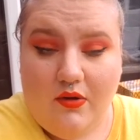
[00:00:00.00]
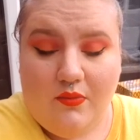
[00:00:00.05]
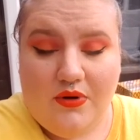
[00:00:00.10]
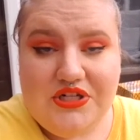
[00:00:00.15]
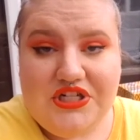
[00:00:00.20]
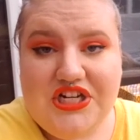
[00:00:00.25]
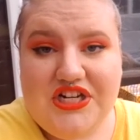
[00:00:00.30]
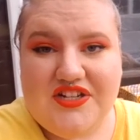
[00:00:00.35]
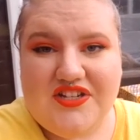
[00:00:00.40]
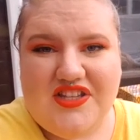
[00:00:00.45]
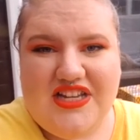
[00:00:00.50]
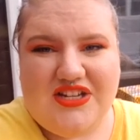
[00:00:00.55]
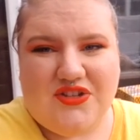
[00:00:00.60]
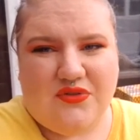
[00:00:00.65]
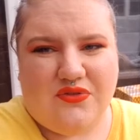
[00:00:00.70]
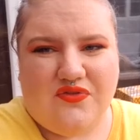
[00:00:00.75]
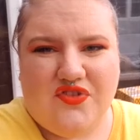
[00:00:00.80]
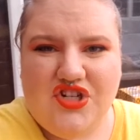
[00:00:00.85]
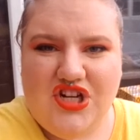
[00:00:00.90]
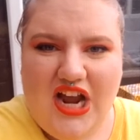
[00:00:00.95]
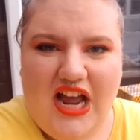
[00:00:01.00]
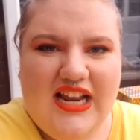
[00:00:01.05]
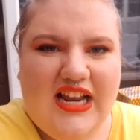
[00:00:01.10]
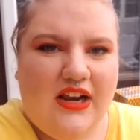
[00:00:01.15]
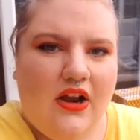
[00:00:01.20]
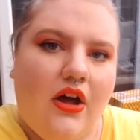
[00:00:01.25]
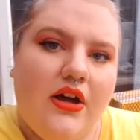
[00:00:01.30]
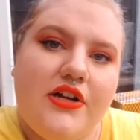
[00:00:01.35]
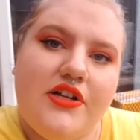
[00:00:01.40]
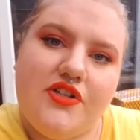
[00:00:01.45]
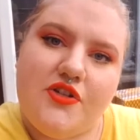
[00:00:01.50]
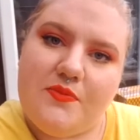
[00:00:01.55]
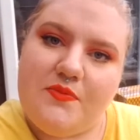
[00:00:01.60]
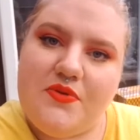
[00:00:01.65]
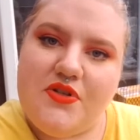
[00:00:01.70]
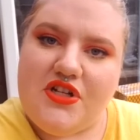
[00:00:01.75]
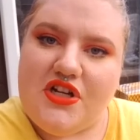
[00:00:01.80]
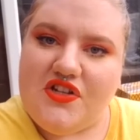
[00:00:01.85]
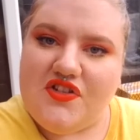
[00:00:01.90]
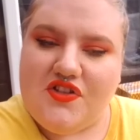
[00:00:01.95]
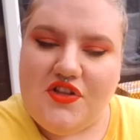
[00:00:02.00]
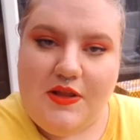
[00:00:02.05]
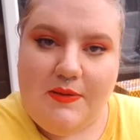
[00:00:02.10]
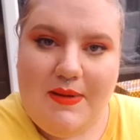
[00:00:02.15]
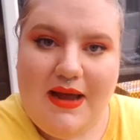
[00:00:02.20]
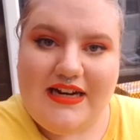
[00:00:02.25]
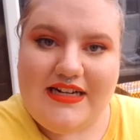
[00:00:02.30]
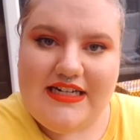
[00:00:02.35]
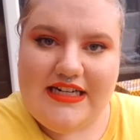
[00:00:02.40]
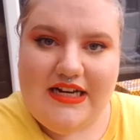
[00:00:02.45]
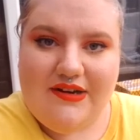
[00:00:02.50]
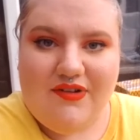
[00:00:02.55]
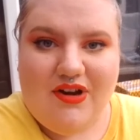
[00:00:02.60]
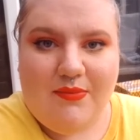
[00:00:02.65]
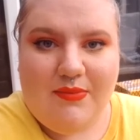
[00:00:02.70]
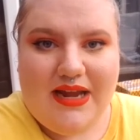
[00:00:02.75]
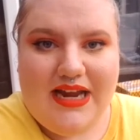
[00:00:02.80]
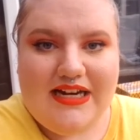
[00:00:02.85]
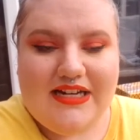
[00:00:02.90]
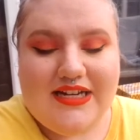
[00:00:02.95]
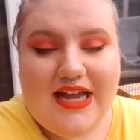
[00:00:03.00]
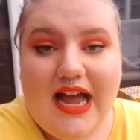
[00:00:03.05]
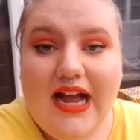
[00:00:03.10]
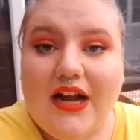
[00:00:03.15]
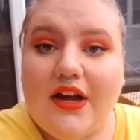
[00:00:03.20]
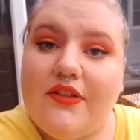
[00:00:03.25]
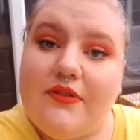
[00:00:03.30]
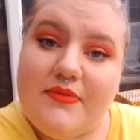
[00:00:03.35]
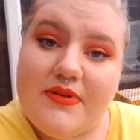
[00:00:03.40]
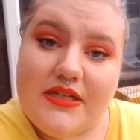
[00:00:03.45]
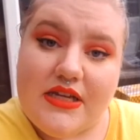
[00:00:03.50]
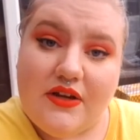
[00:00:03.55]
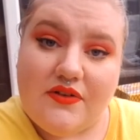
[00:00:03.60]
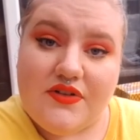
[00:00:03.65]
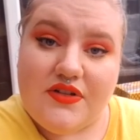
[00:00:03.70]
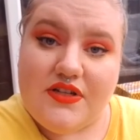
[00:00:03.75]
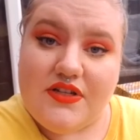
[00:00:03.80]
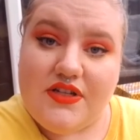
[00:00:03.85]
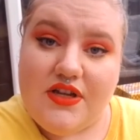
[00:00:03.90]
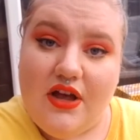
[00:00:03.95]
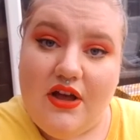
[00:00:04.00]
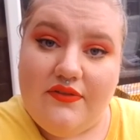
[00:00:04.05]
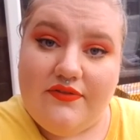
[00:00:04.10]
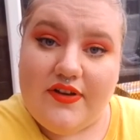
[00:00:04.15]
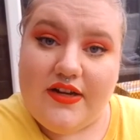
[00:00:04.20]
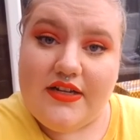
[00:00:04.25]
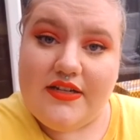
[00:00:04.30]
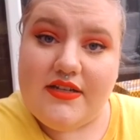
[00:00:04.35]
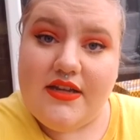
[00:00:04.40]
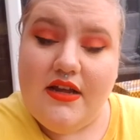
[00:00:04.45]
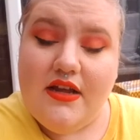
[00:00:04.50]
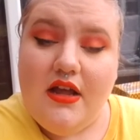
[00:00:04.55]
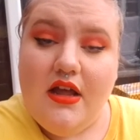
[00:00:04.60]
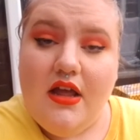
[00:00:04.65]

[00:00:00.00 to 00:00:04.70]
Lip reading: which is the sort of jelly-like substance that the bacteria make to anchor themselves to the surface,